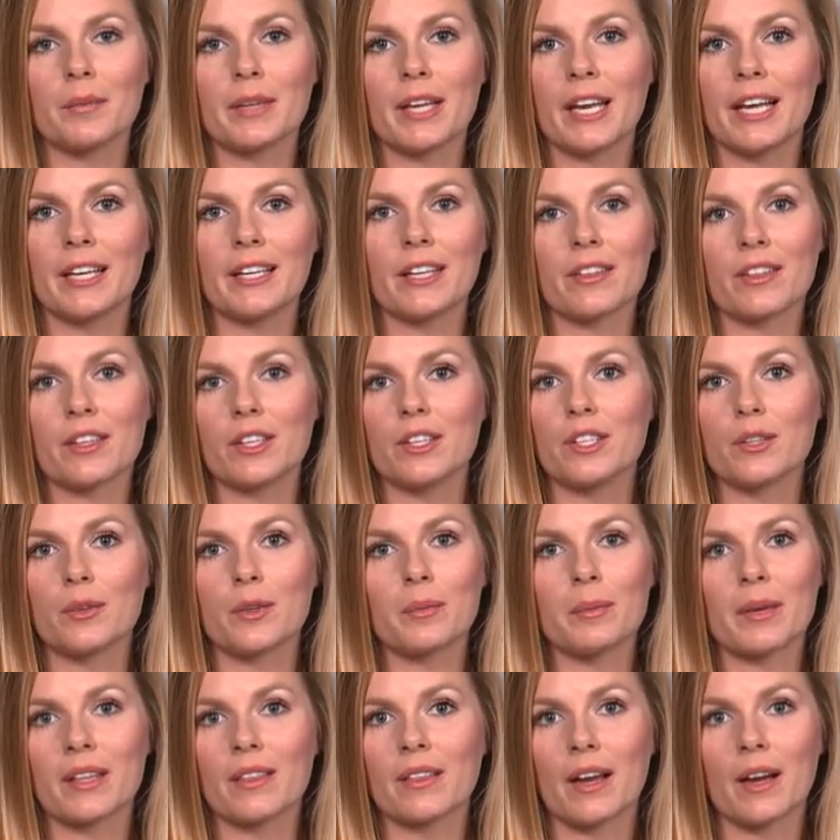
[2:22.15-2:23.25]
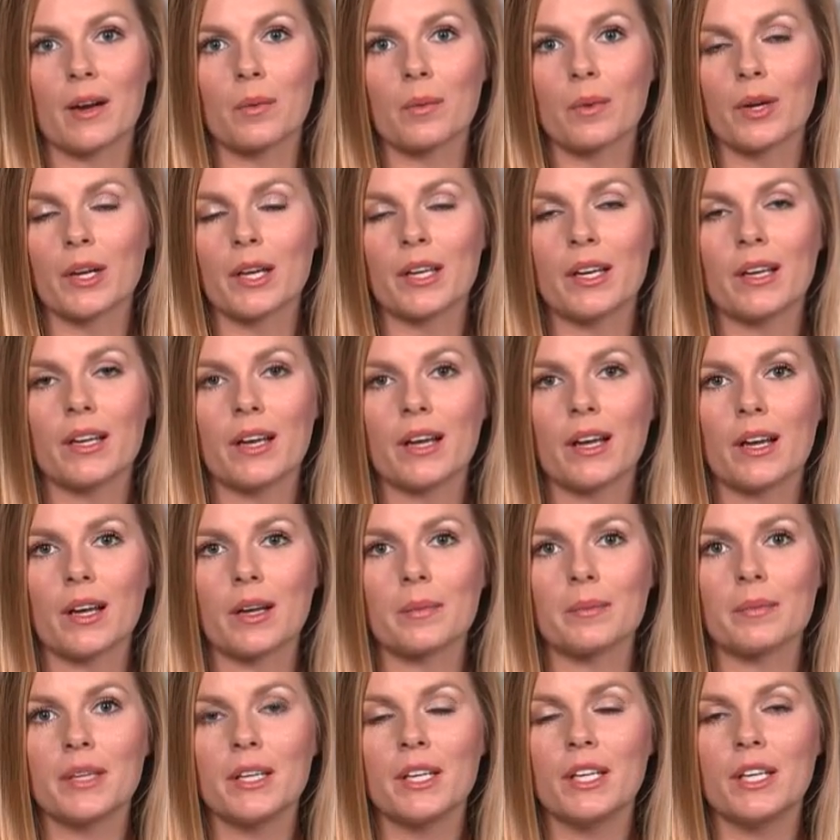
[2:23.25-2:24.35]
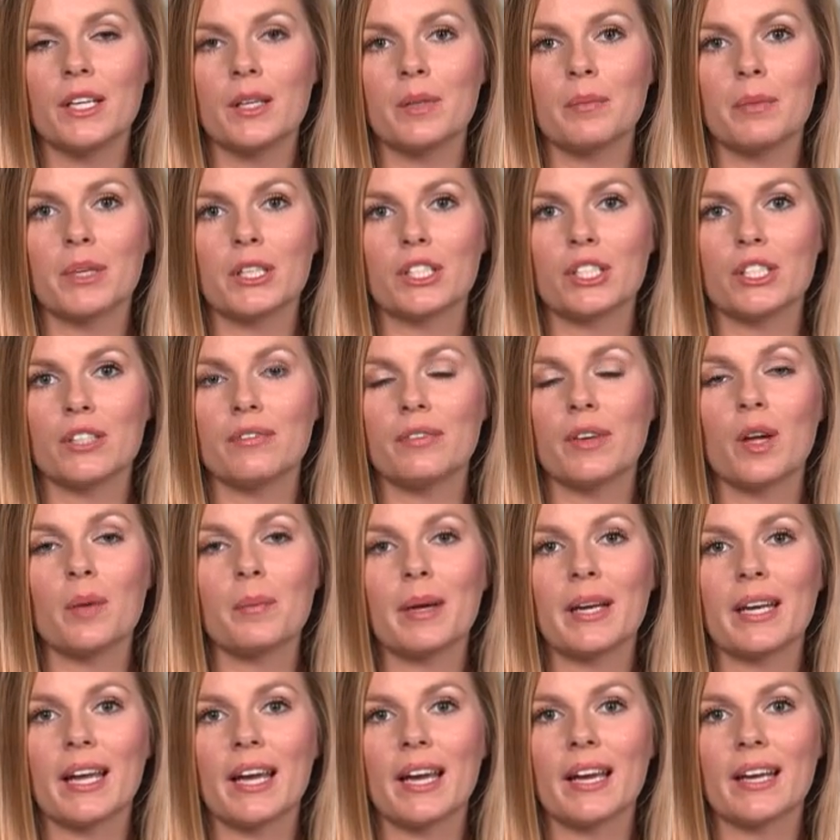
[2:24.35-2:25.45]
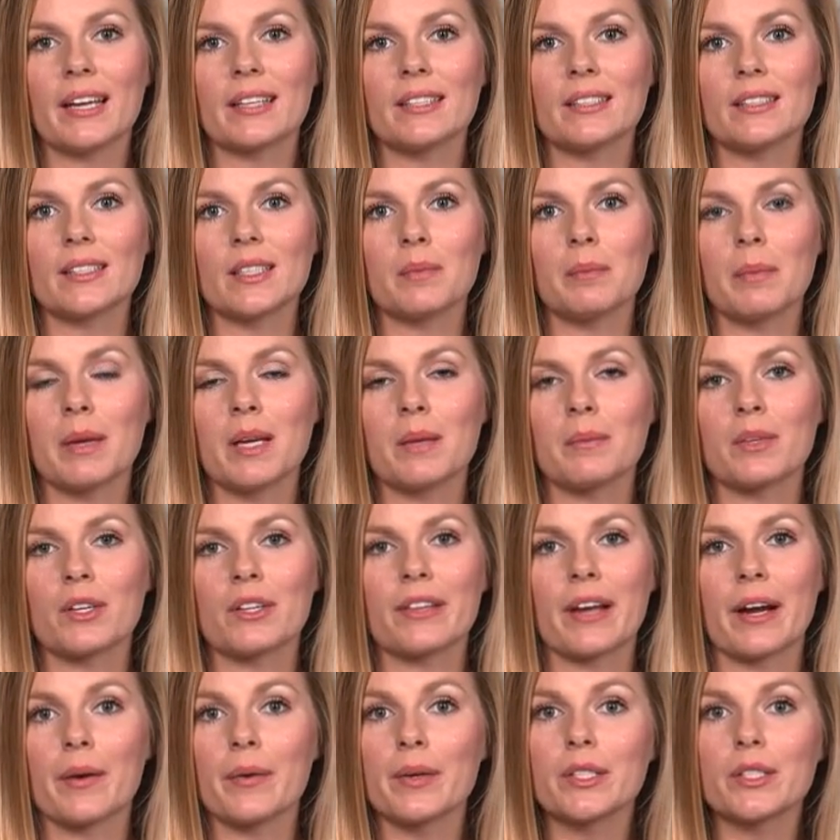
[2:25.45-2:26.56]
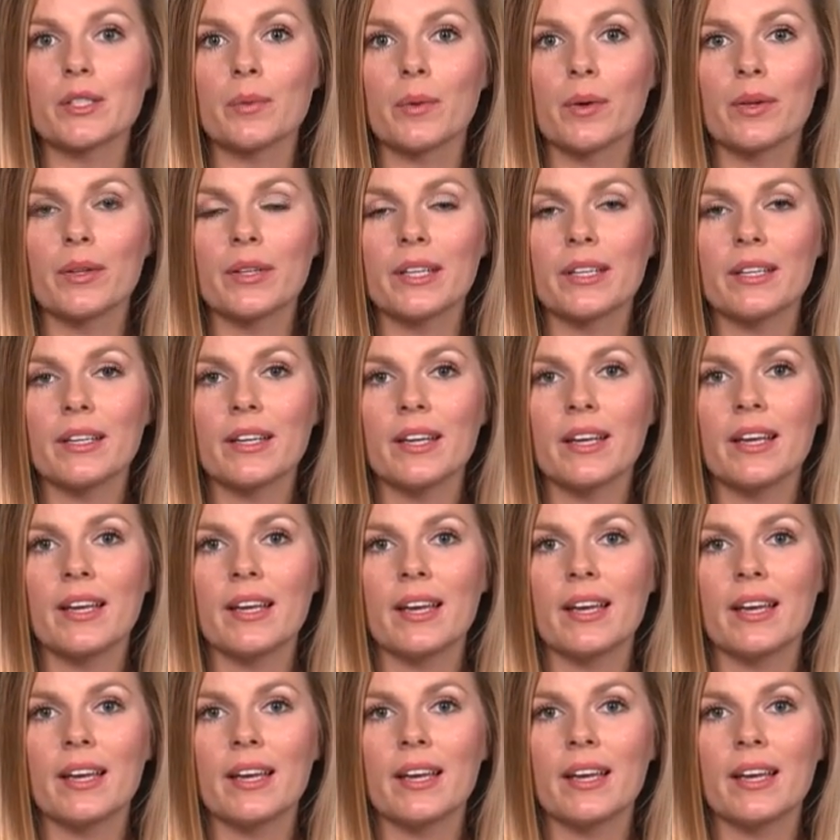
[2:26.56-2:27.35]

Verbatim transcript: It had nothing to do with my thyroid, but she felt my neck and said, "Ma'am, your thyroid's swollen."